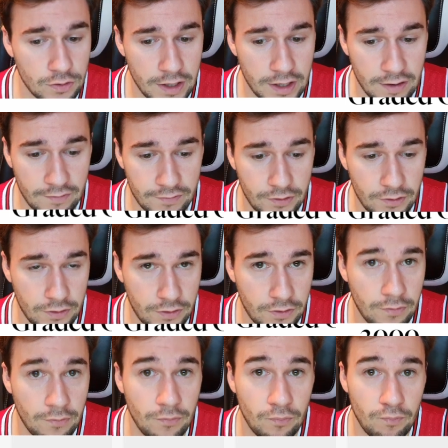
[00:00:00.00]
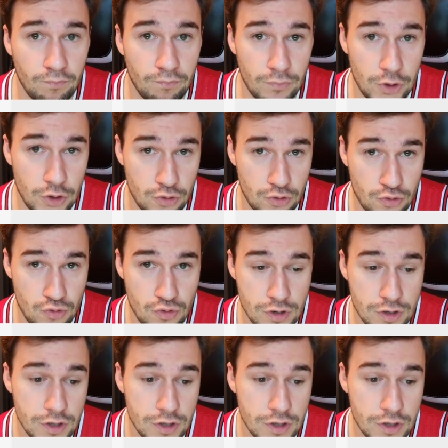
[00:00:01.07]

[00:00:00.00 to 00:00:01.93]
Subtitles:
have the Mew,